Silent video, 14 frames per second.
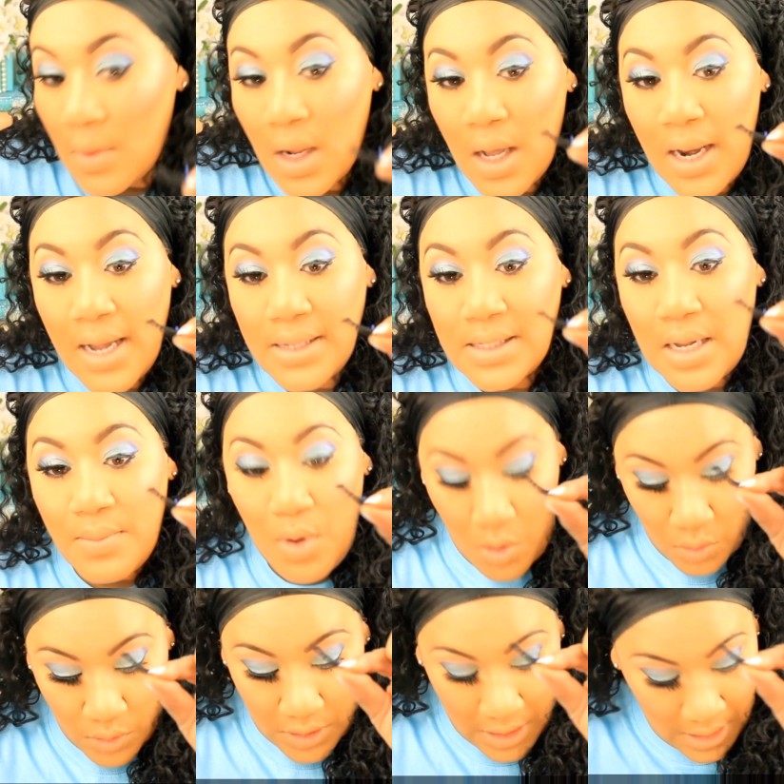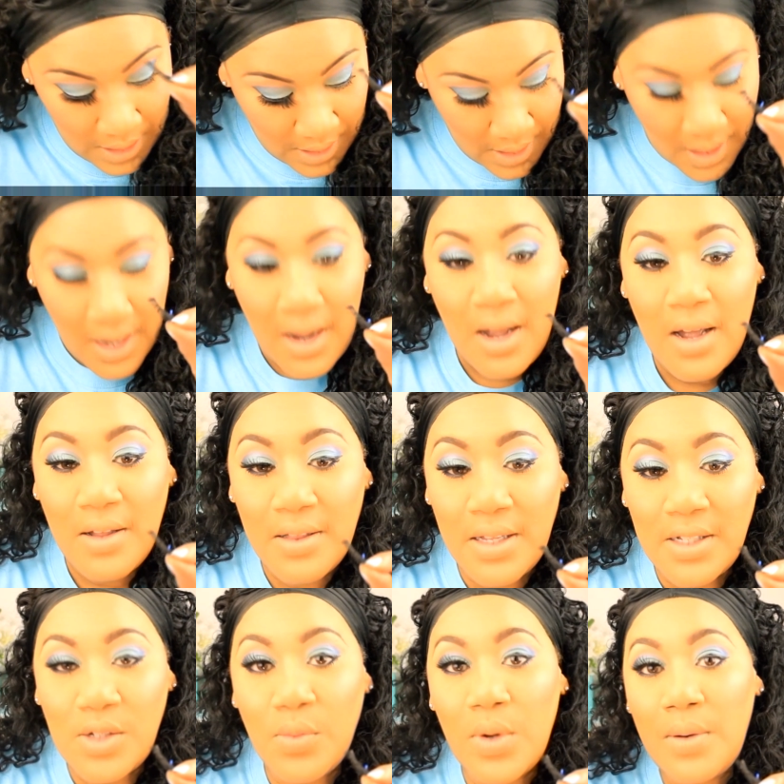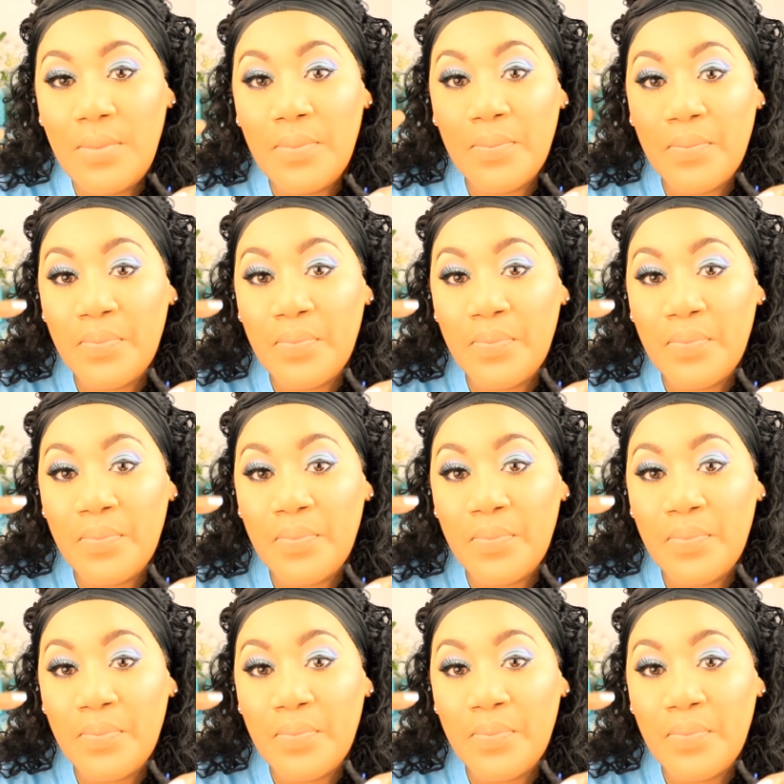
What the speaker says: And as I'm holding this one,